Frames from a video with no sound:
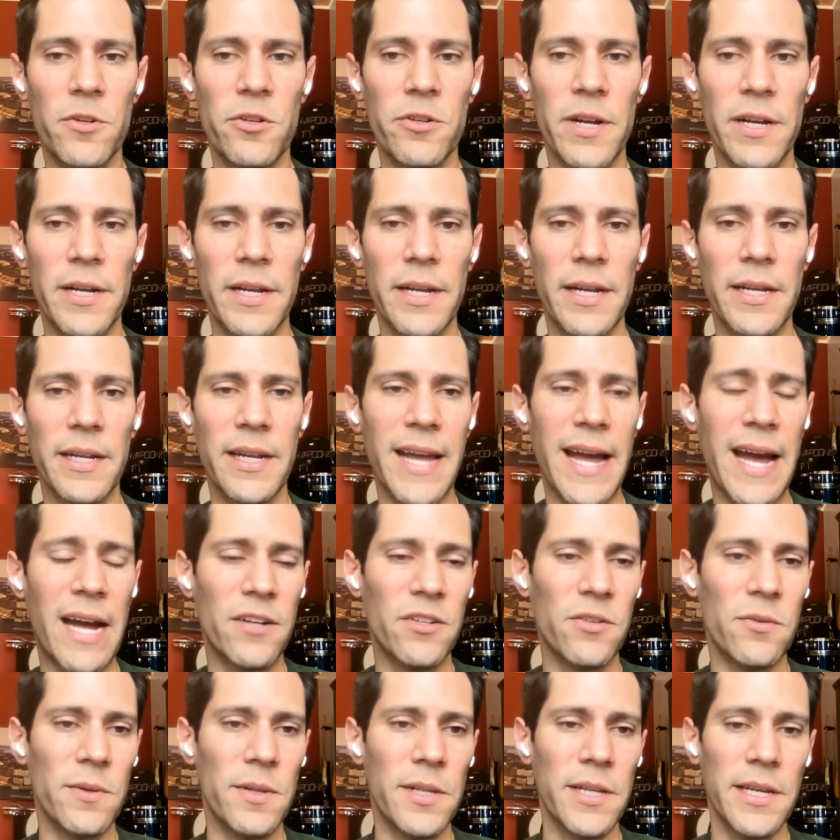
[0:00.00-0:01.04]
drinking
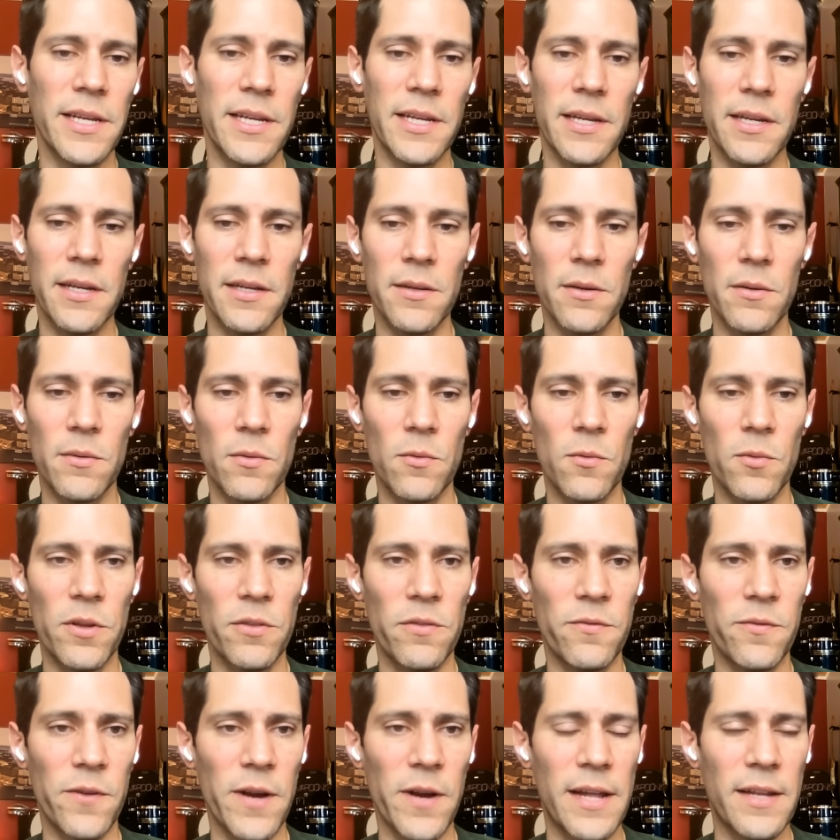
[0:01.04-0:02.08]
casually
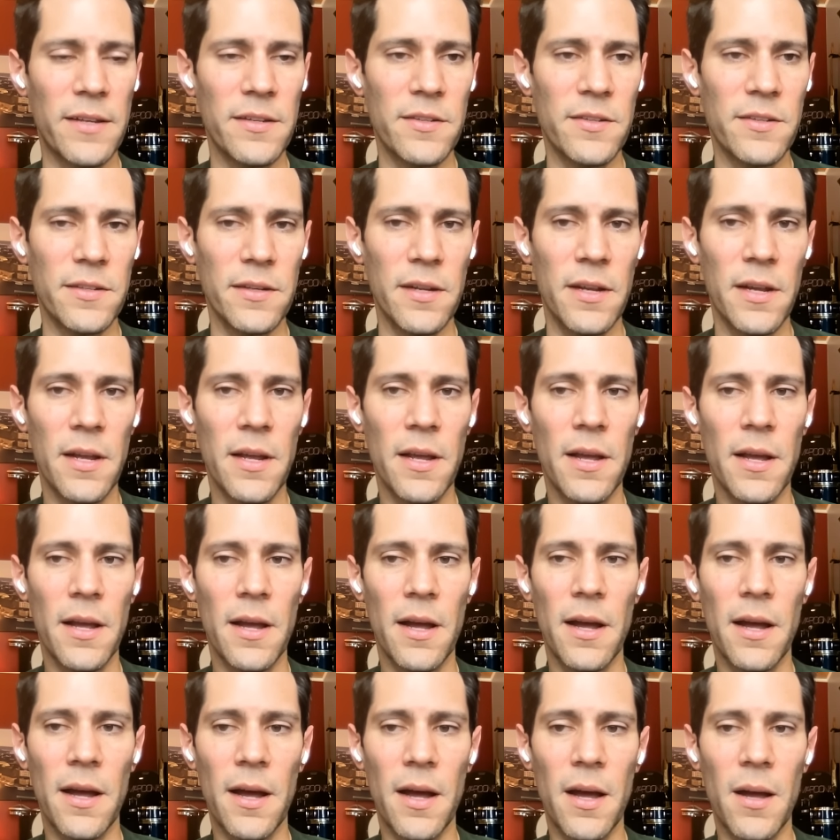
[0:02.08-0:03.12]
with friends.
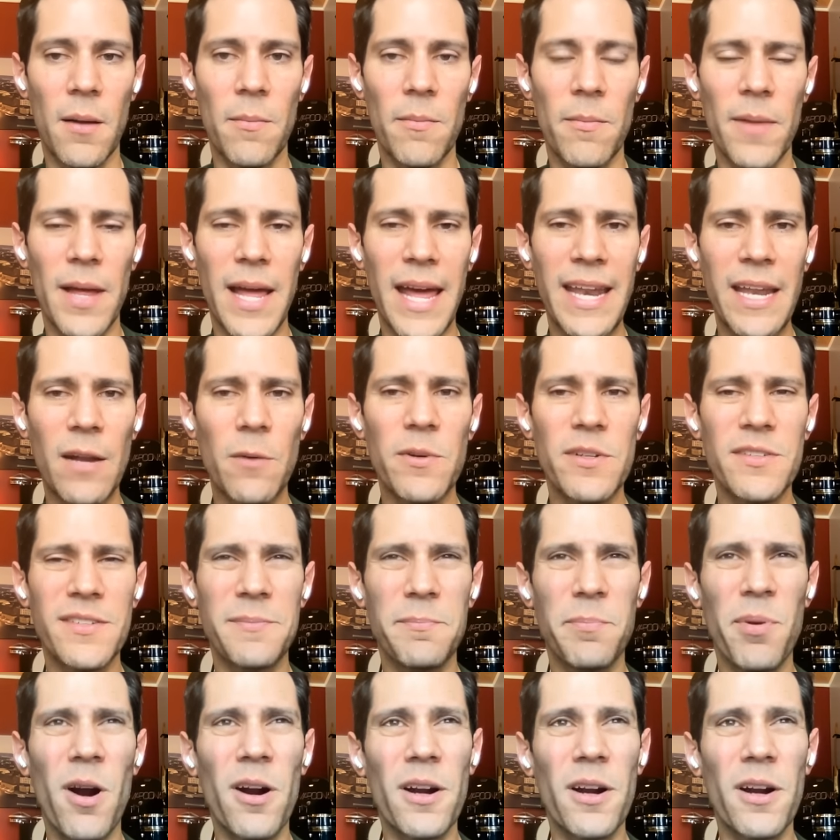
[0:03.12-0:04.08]
And it was